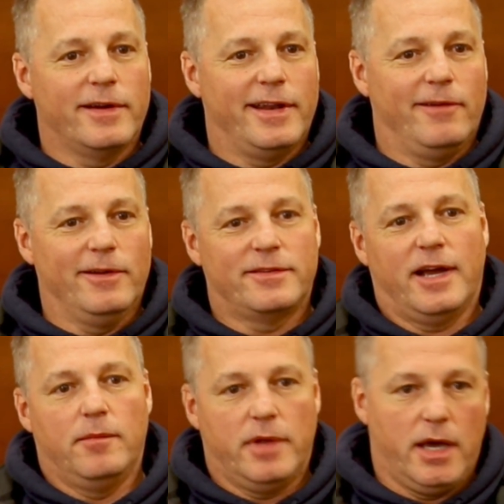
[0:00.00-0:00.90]
We're getting
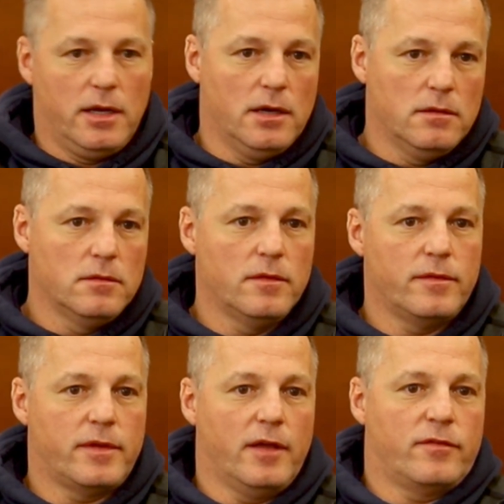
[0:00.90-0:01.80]
real-time data
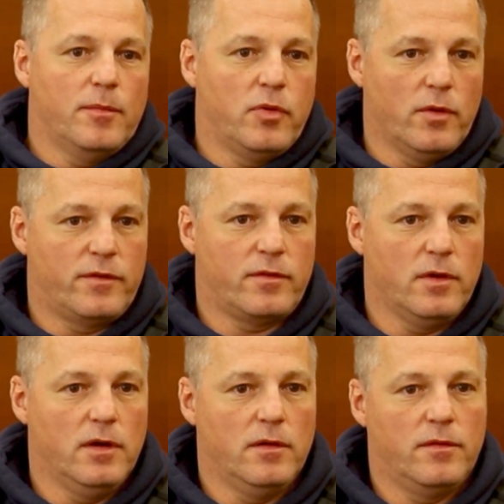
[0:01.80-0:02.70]
that supports
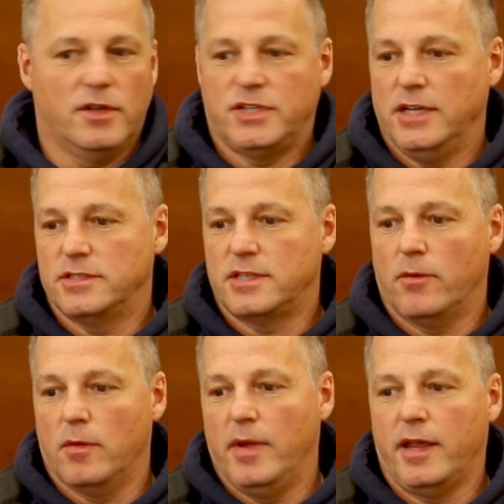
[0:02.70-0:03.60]
uh, the changes
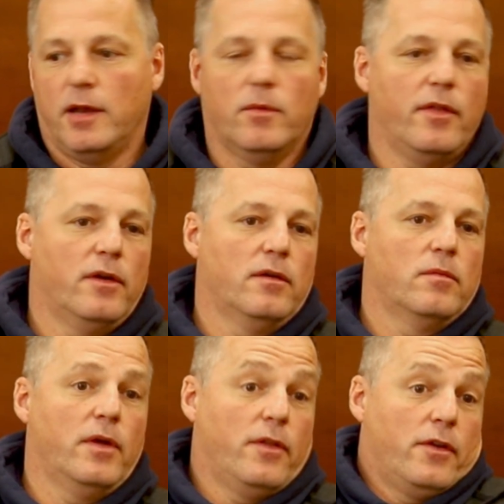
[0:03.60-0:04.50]
that we're making, whether
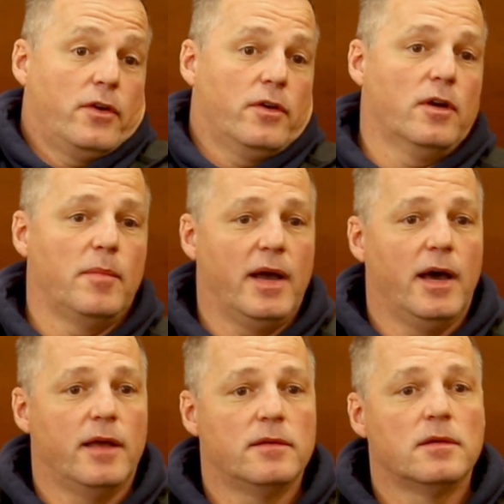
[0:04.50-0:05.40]
whether they're good or bad.